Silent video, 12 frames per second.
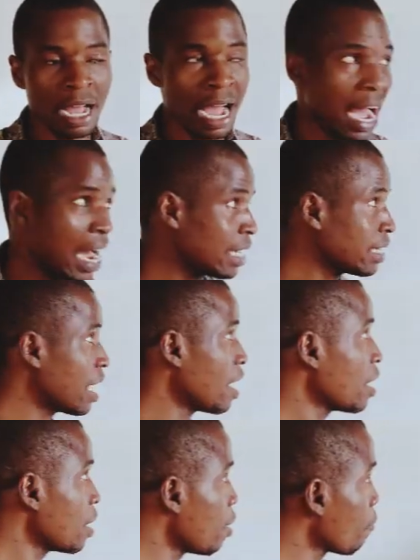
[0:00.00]
And
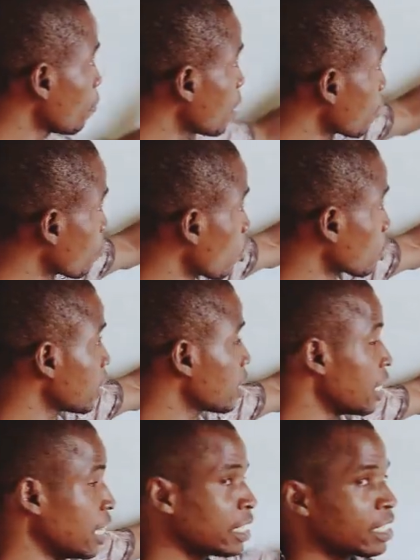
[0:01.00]
in these 40
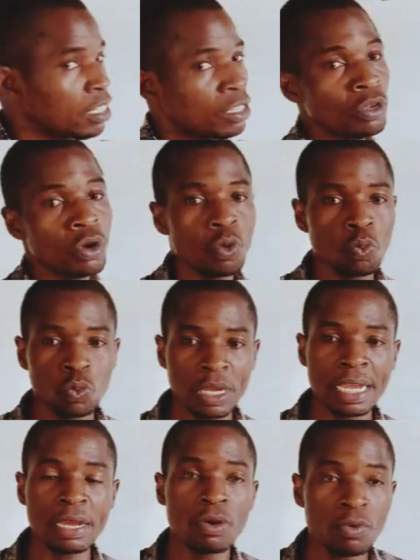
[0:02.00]
days,
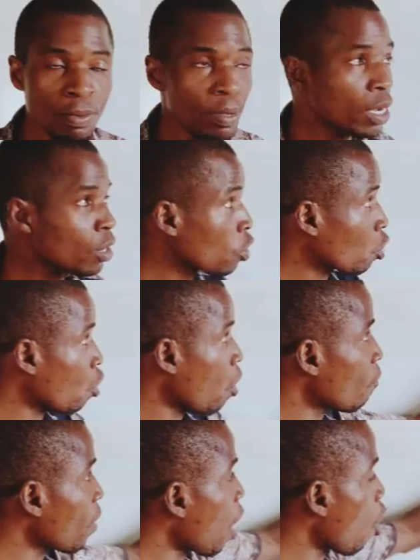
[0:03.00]
we will be
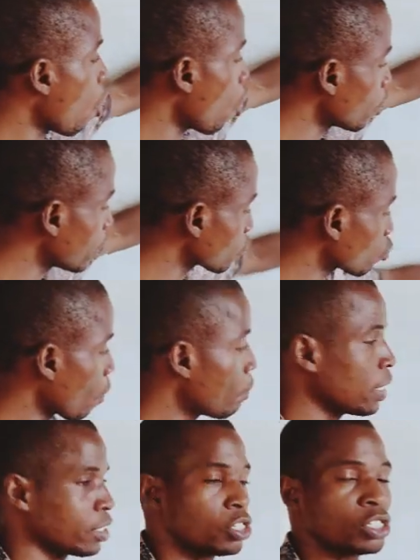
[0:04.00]
cover all the
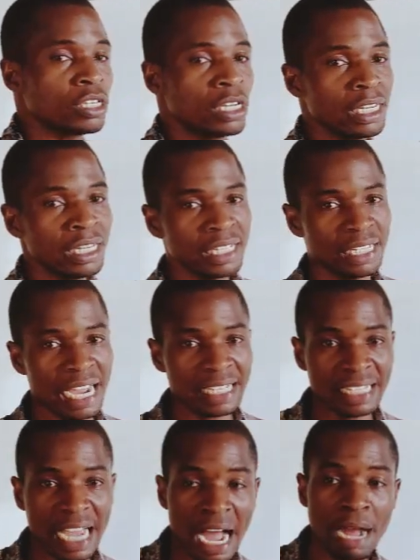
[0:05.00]
topics that
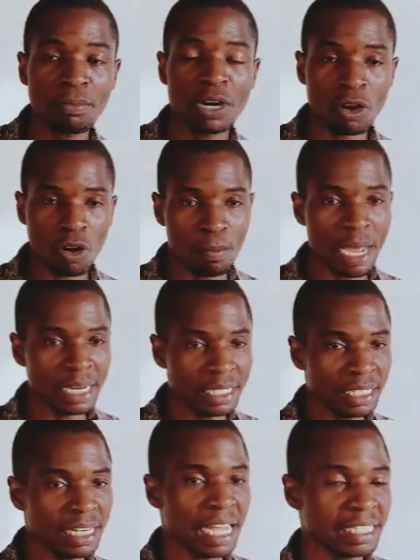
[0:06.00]
JAM
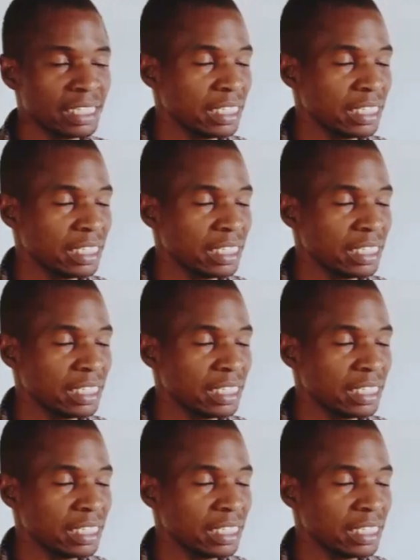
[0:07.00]
recommend that